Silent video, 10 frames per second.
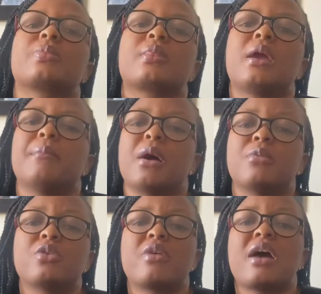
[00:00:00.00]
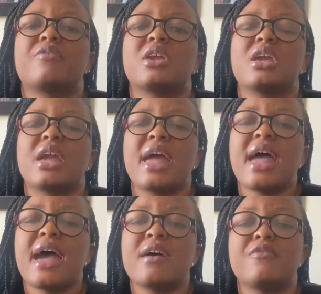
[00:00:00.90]
mammography
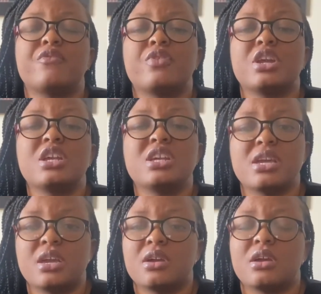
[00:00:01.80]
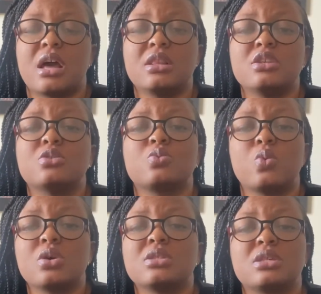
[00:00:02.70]
every year, at least
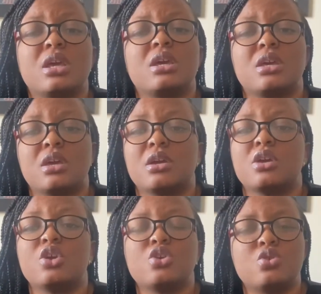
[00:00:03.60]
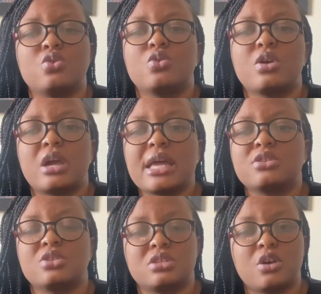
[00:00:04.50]
once a year. You get
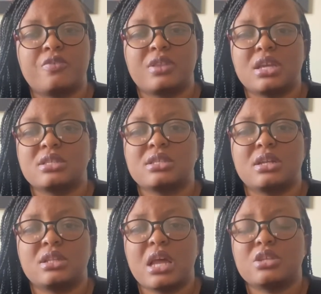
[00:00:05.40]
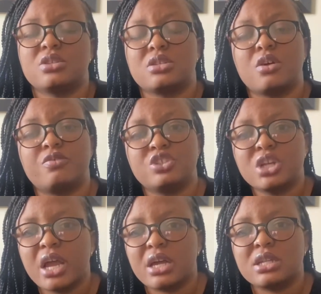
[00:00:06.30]
yourself tested, get yourself
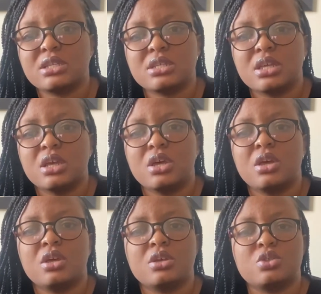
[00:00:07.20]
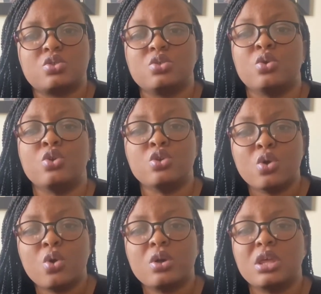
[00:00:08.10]
checked to
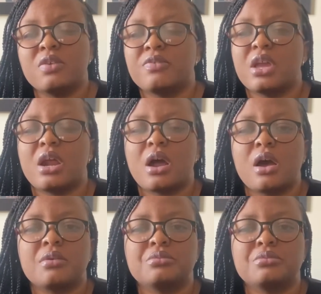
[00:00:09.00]
know if there are